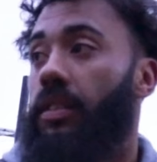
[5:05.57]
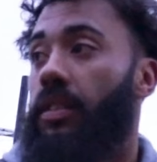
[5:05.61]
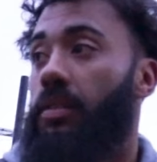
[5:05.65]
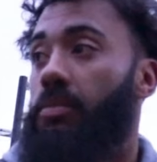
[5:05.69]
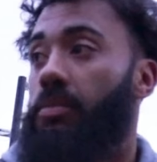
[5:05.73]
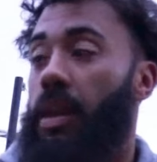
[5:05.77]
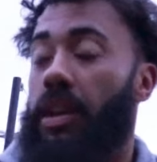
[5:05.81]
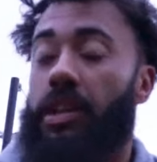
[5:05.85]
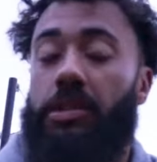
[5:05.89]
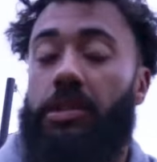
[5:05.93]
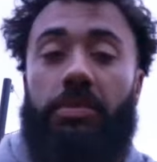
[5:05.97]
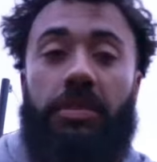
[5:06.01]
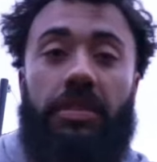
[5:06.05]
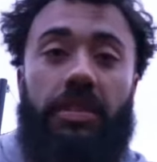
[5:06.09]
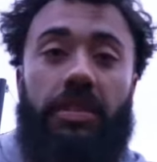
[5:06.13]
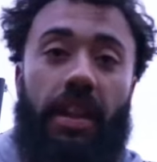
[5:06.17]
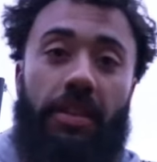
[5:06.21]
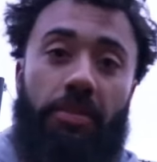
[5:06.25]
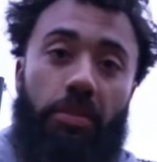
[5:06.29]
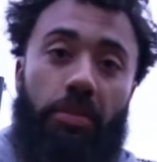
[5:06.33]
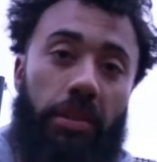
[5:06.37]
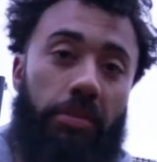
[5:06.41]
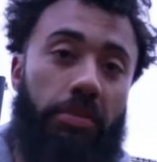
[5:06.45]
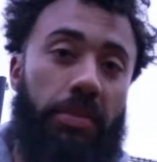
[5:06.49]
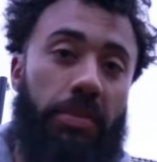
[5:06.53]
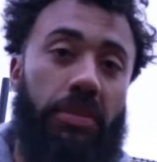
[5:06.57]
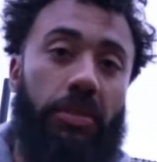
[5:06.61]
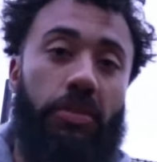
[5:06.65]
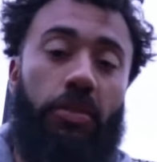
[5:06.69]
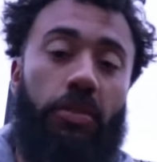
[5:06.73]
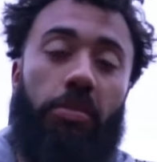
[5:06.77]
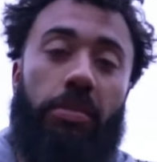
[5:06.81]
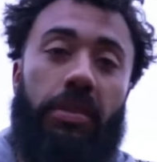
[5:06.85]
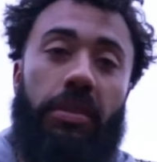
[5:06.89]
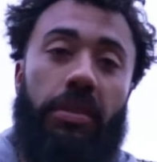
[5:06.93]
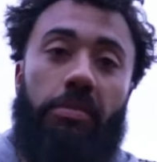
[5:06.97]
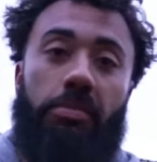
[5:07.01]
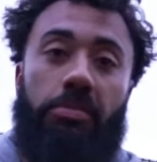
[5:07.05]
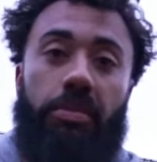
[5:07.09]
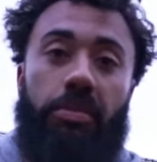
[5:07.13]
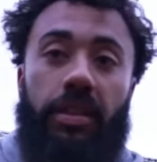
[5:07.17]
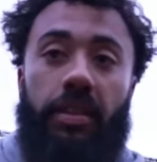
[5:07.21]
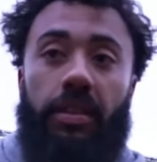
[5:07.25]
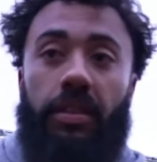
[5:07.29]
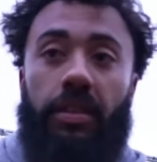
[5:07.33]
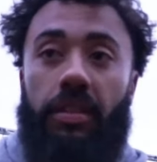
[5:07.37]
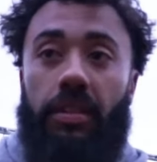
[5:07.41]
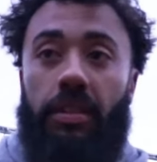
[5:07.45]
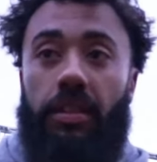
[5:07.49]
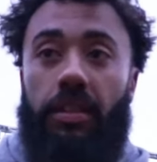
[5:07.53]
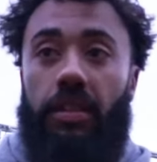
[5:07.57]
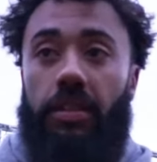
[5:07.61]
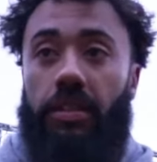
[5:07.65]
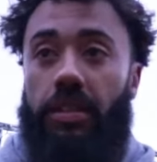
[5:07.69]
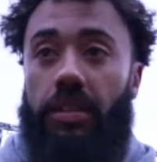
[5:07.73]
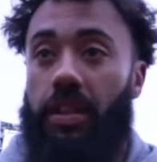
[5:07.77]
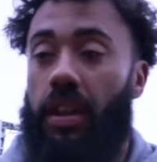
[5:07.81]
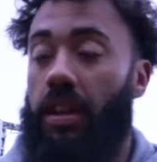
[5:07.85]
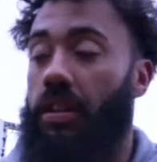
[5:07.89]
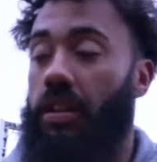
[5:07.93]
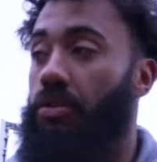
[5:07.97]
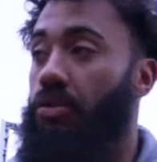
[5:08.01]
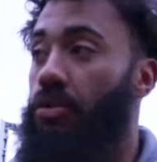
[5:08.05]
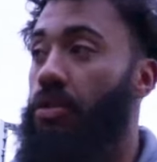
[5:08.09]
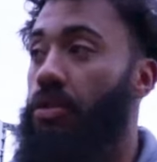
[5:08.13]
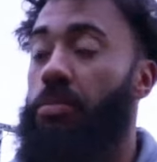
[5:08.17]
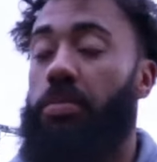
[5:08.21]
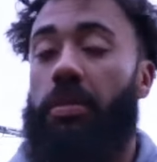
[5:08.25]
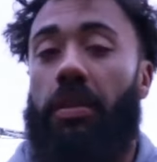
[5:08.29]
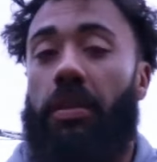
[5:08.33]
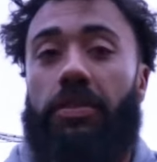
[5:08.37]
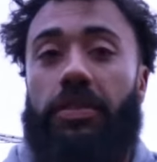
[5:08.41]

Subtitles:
the management staff wanted me to come in and bring to that group.